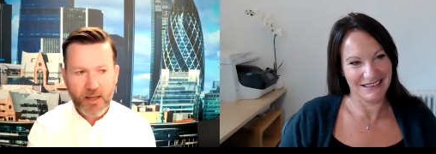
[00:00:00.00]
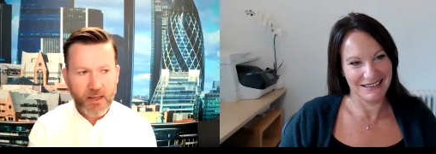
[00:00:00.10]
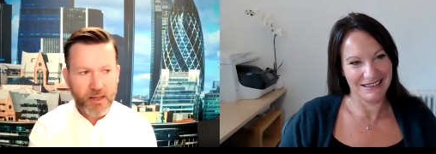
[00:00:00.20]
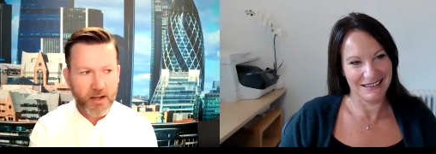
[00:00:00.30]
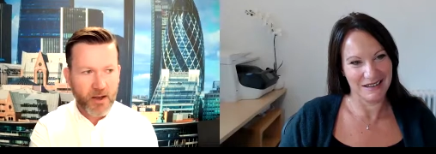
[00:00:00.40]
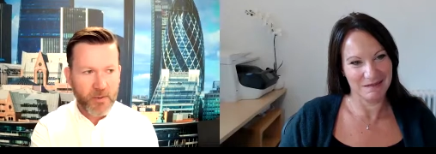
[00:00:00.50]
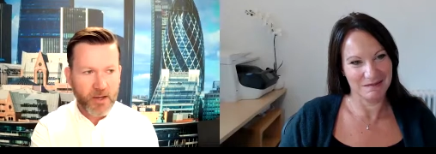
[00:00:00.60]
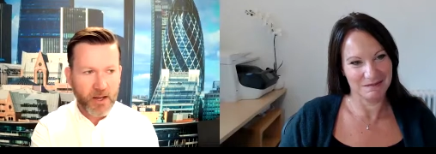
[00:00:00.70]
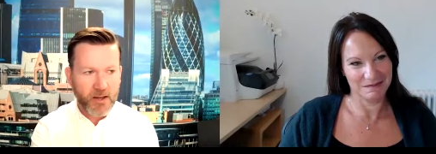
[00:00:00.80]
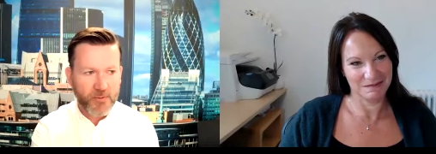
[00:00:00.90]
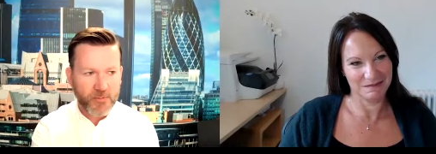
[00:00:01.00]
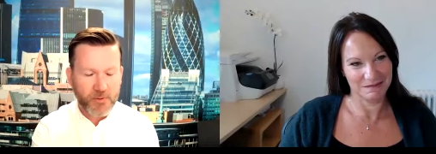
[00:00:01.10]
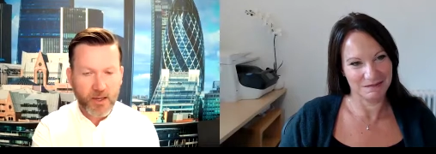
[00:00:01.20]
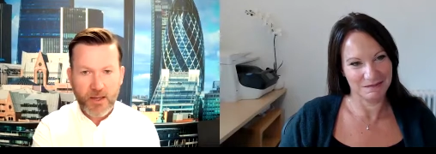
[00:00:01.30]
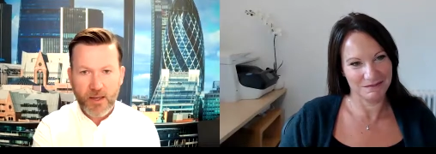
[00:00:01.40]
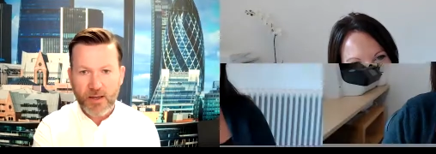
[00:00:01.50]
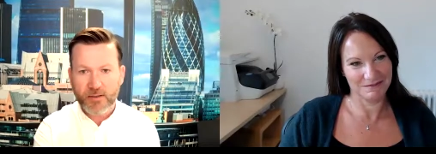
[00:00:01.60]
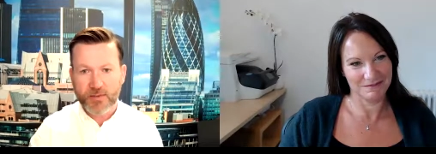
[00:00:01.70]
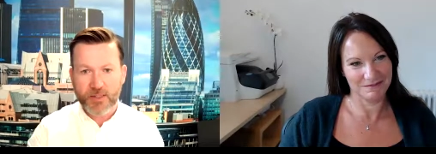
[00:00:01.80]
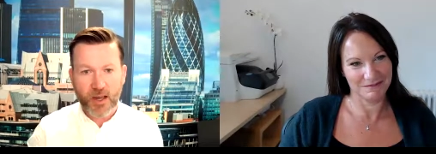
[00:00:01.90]
Speaker 1: you know, I mean, I've
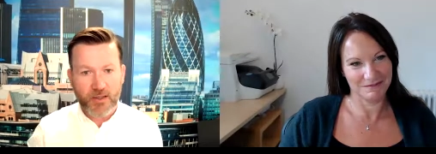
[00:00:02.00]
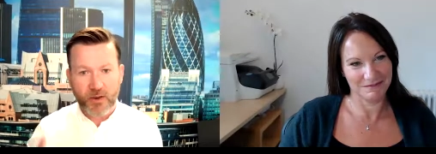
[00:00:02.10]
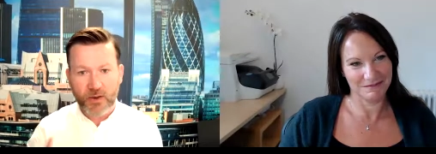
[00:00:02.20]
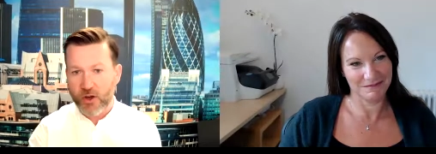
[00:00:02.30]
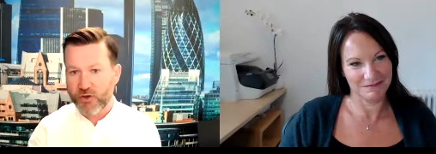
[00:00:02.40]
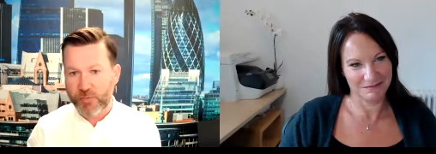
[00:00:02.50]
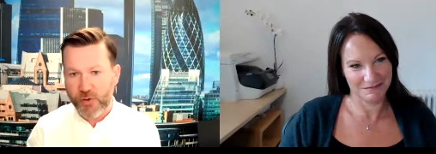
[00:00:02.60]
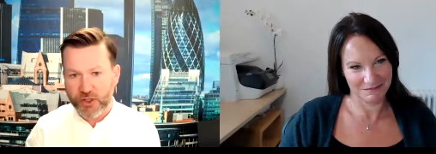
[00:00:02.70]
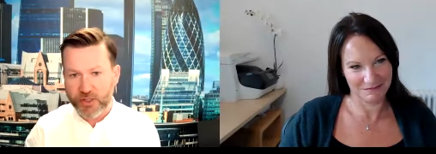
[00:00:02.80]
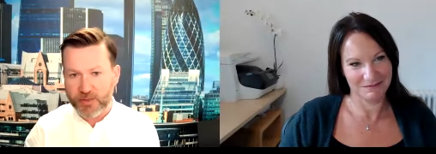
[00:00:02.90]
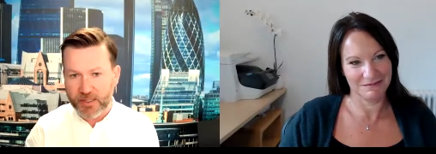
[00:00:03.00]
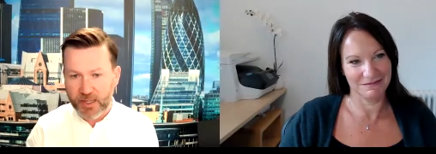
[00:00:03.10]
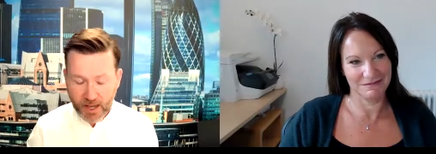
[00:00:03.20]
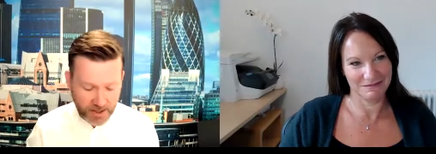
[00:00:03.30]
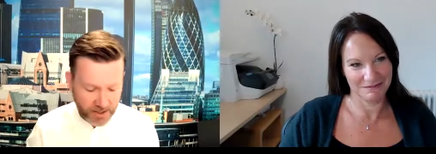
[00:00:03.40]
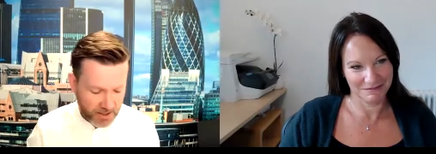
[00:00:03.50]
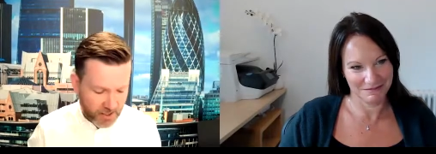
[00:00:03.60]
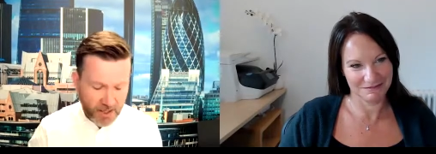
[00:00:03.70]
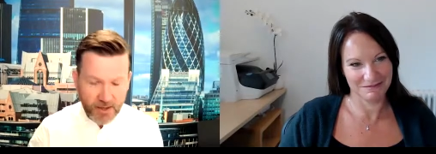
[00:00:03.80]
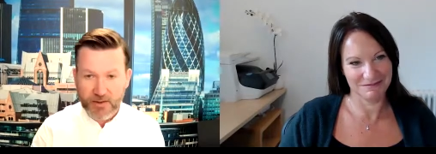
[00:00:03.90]
started doing 100 push-ups a day.
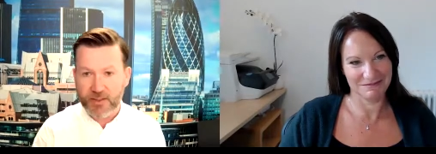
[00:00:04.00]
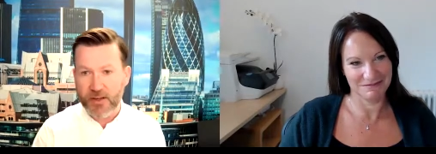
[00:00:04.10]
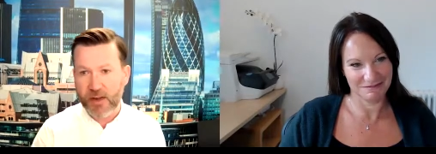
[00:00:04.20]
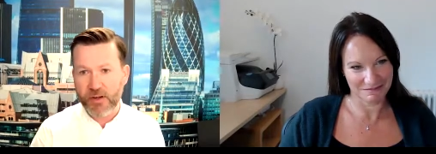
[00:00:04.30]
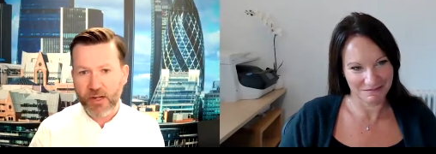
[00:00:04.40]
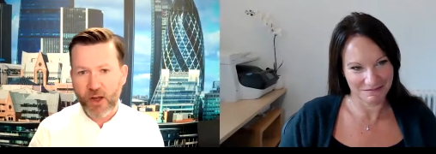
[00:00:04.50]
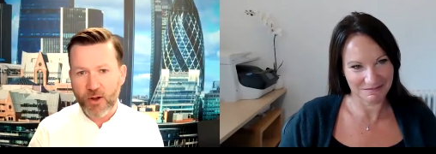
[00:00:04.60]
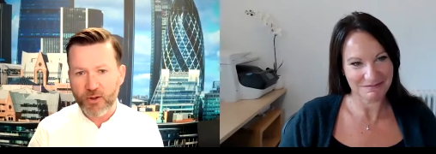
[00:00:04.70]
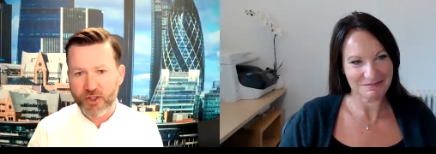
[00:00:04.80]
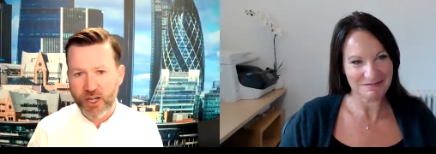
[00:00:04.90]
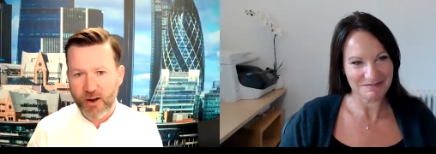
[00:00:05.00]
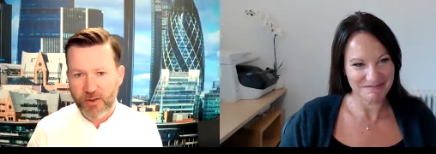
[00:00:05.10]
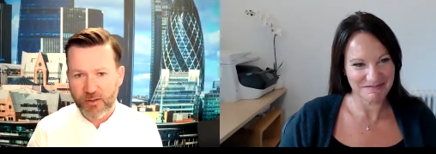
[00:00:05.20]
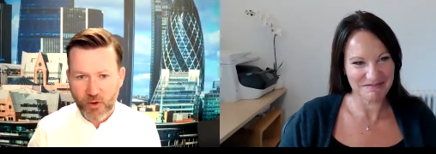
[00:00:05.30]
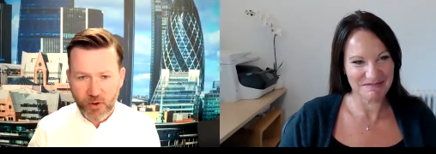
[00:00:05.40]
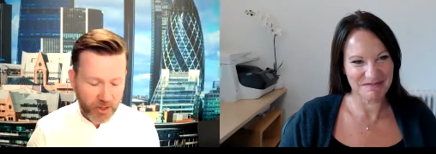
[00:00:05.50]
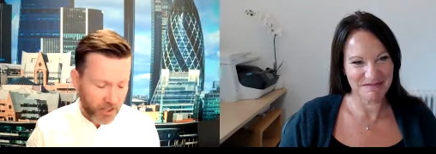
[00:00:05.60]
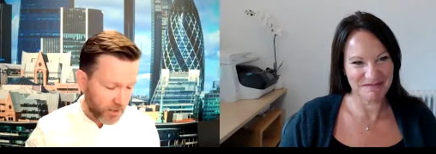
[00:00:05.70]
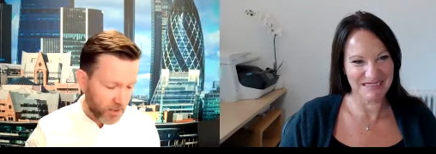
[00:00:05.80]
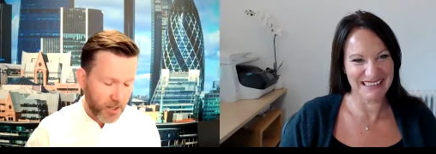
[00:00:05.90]
I'm in a cold shower in the morning,
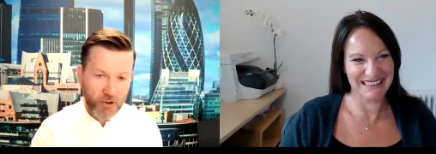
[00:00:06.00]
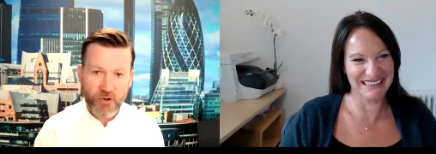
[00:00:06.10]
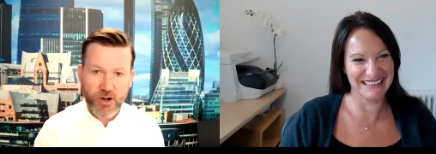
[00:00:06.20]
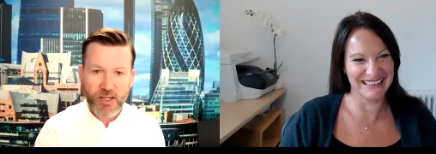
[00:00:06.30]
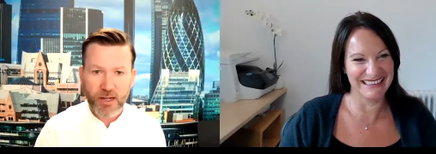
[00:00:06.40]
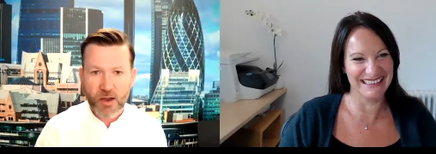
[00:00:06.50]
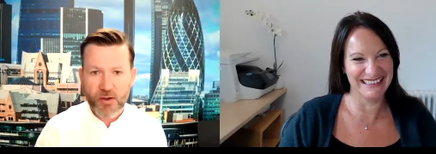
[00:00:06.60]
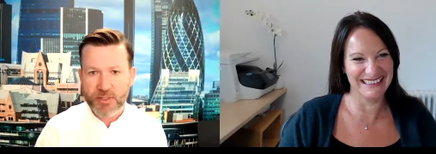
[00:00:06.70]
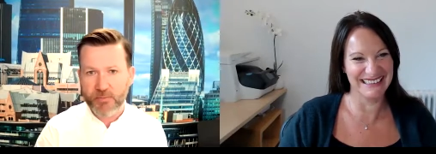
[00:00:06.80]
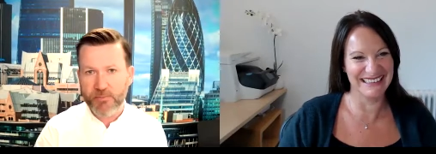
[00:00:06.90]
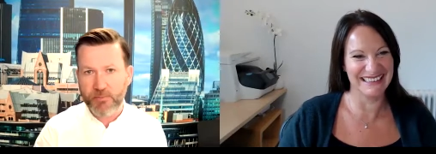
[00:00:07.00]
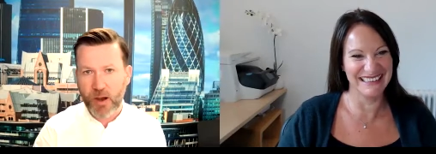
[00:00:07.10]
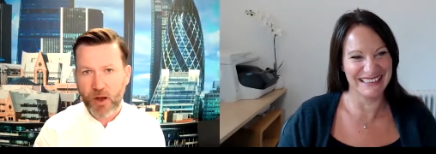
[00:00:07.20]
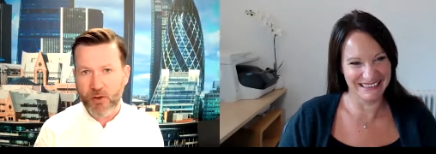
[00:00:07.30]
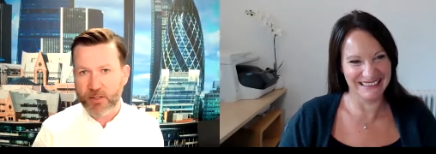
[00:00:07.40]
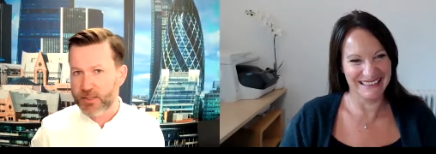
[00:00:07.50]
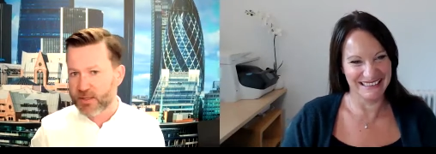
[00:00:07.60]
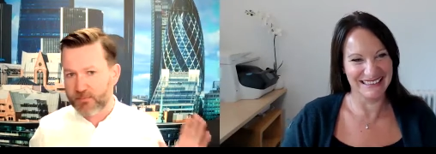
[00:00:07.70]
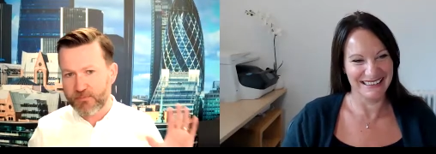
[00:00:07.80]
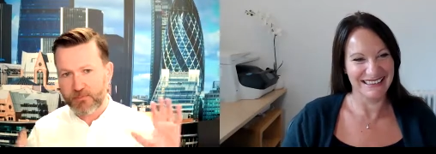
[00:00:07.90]
reading loads of blogs,
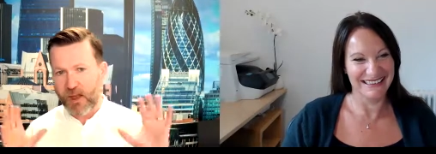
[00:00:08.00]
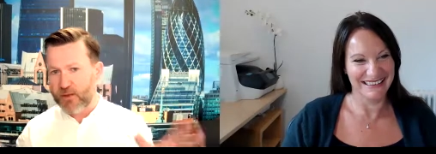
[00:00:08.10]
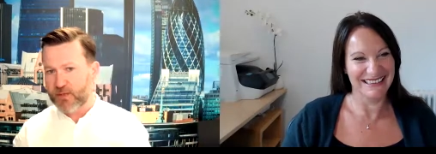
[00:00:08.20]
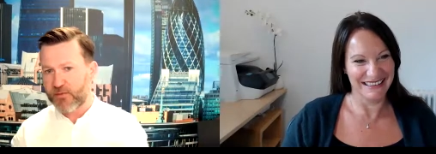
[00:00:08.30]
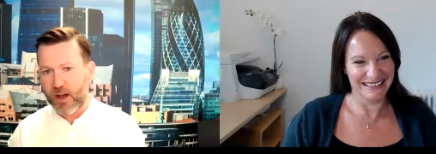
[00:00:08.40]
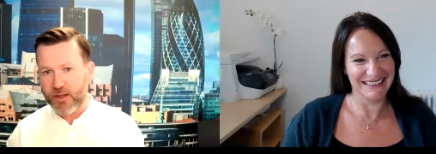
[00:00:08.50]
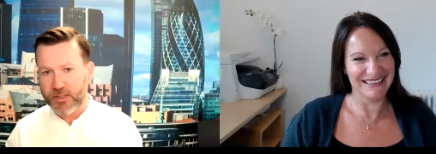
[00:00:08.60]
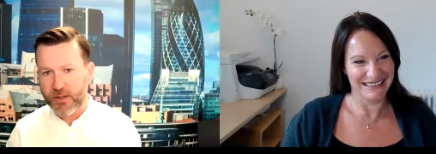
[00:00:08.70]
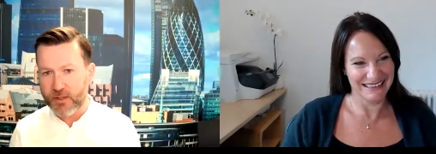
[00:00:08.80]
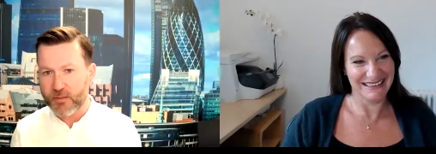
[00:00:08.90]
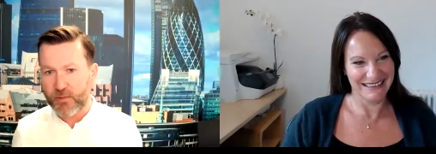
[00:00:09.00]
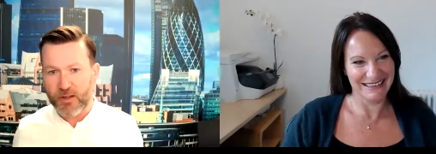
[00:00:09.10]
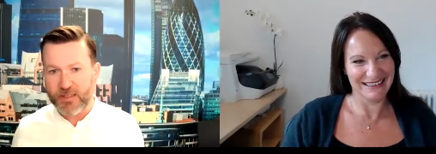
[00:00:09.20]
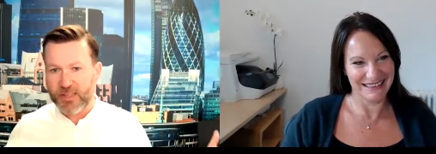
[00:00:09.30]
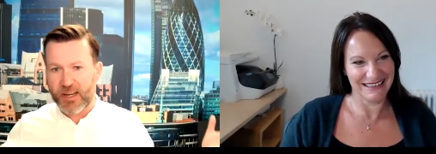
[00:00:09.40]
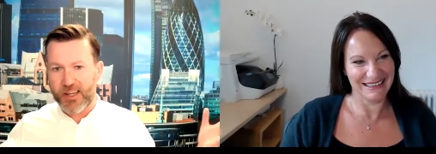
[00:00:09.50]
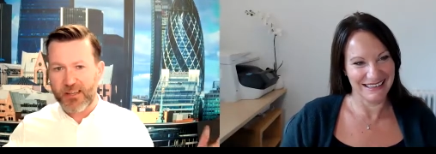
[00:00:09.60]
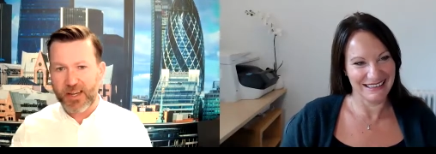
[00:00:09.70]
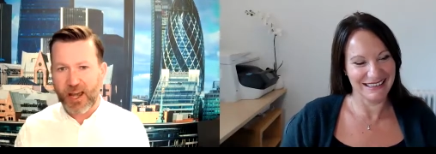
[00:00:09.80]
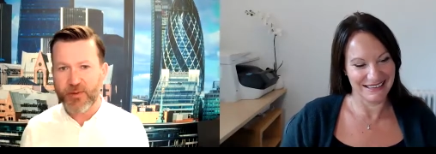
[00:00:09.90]
loads of articles, because like
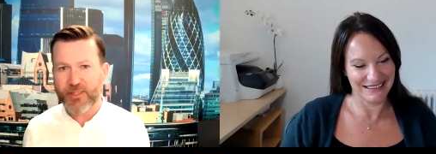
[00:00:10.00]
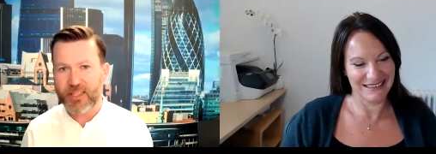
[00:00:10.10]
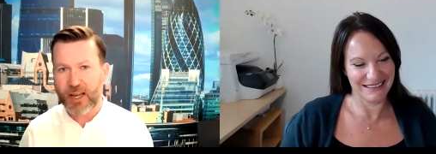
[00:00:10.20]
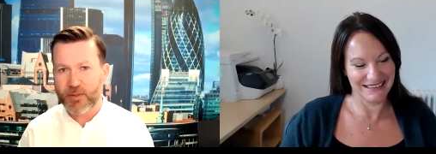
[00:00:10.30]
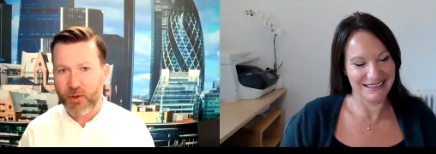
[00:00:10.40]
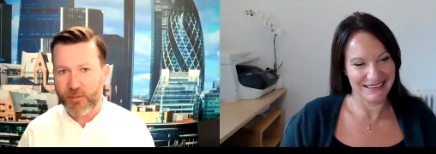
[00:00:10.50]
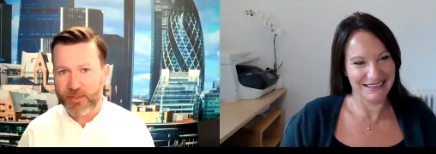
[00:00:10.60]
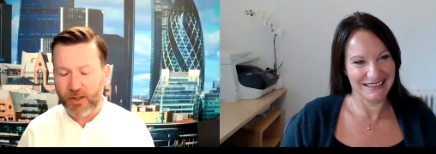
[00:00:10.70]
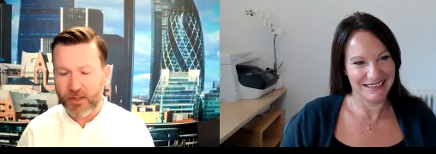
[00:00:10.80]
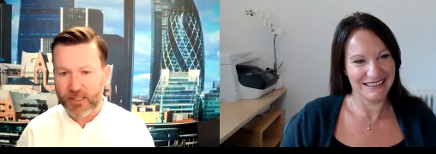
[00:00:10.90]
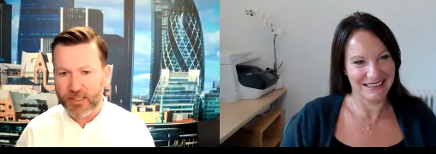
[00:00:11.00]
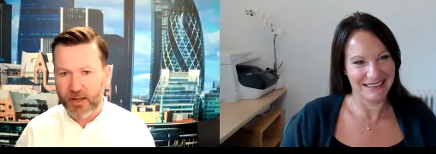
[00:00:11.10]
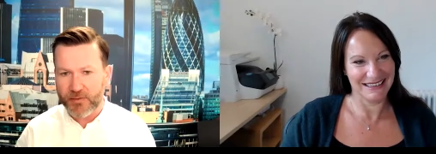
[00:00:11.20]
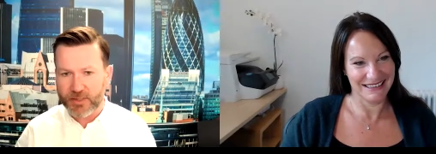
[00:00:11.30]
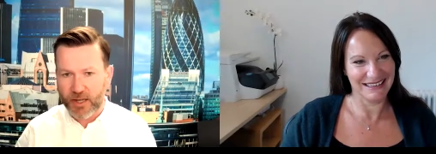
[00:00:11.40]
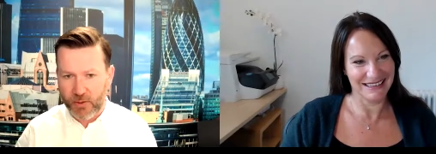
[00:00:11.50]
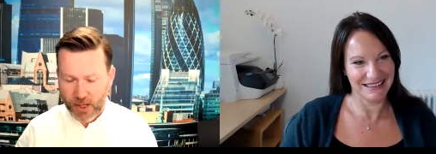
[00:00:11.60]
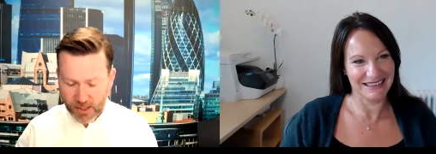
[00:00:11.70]
now's the time to upskill yourself. So